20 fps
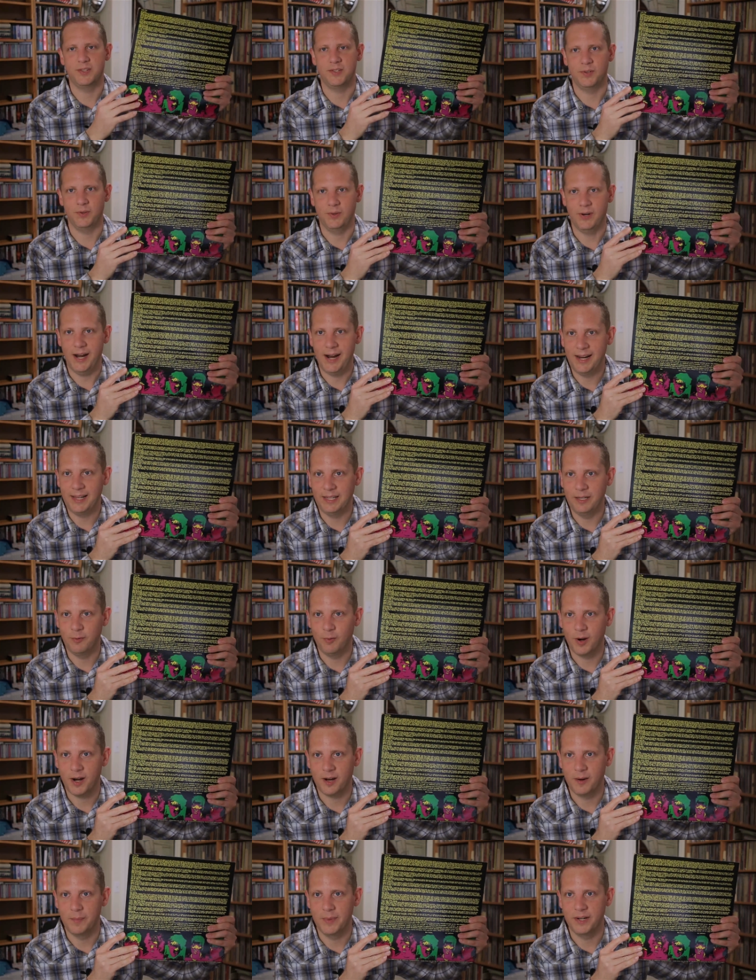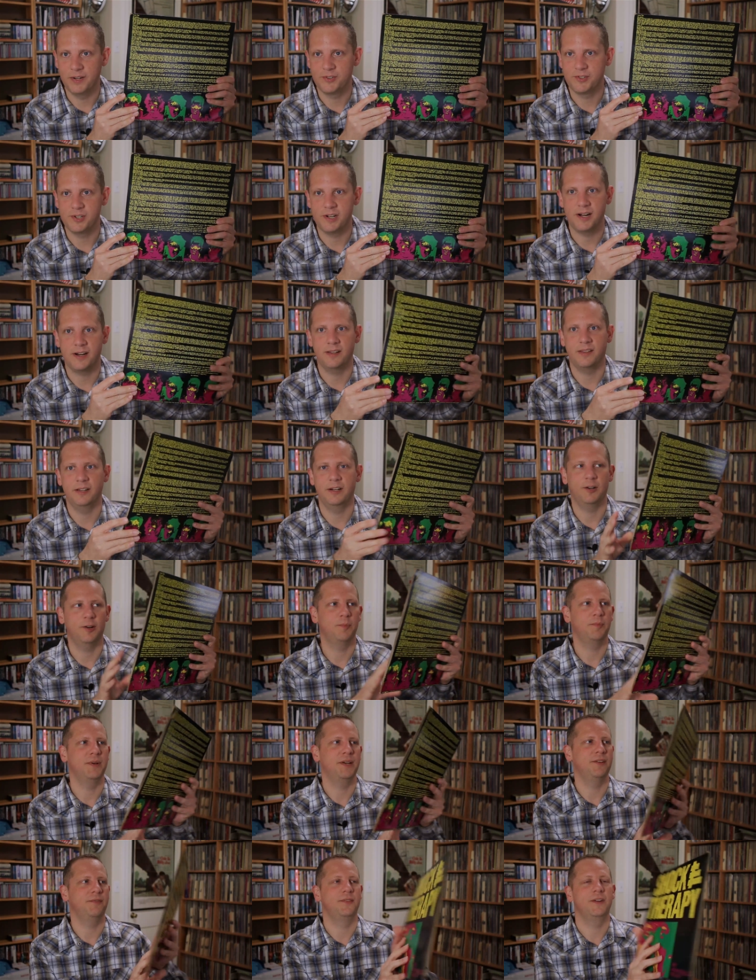So highly recommend Shock
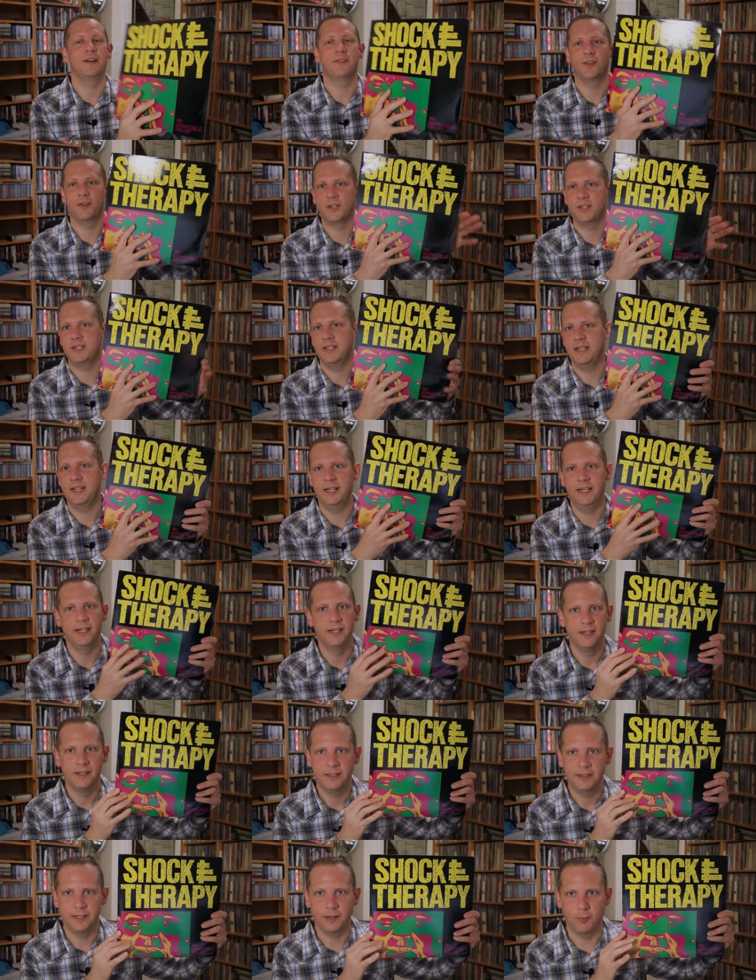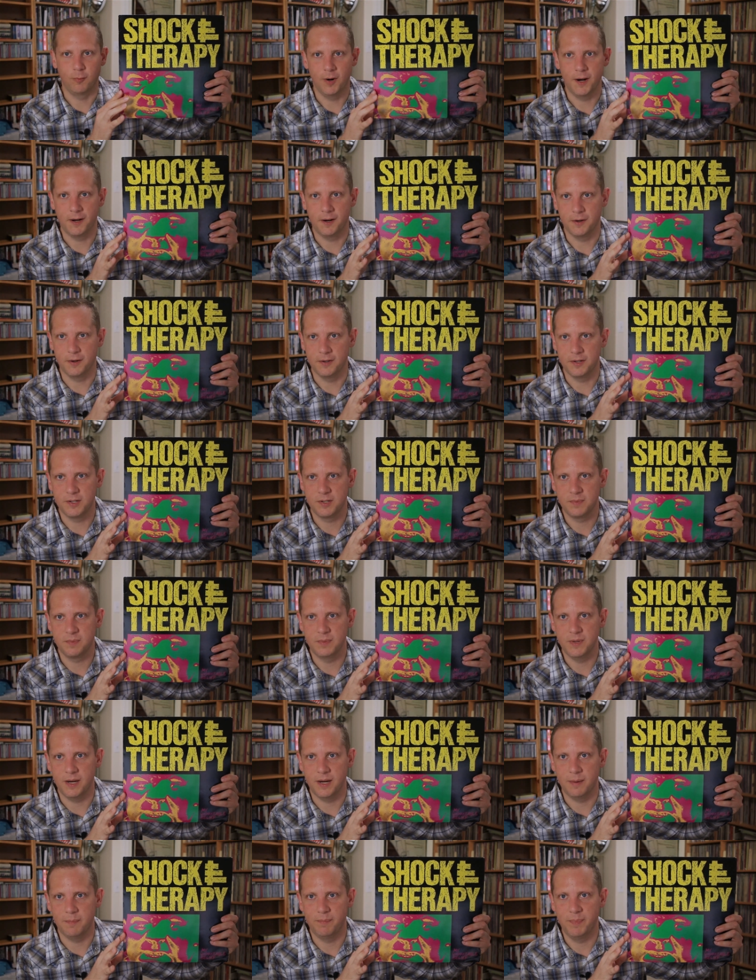Therapy if you ever see their records,
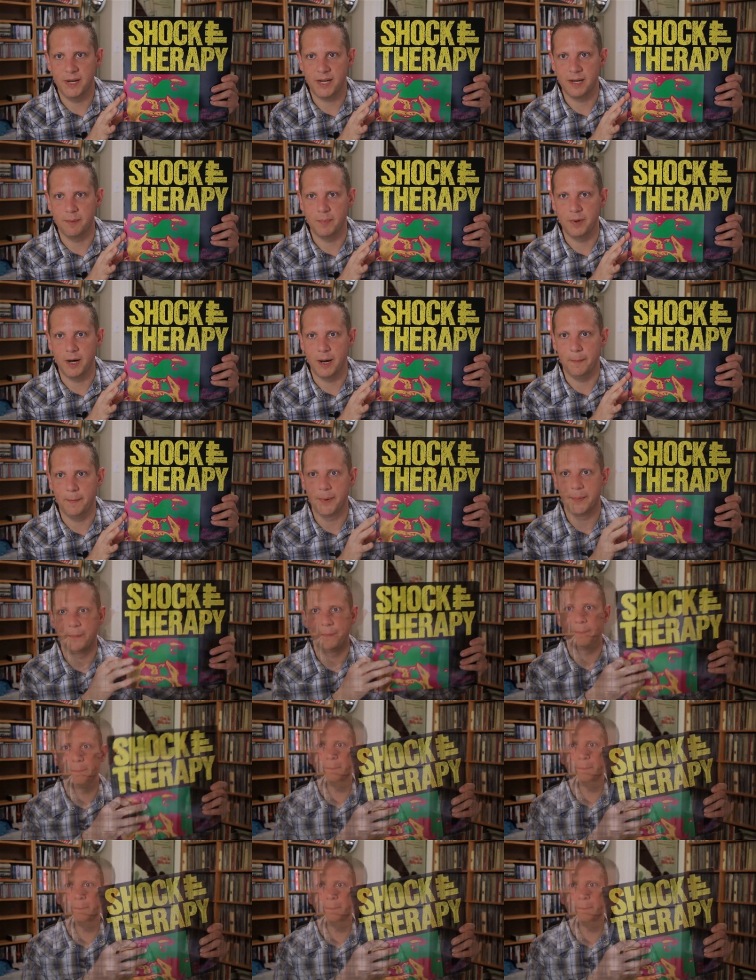uh, pick them up.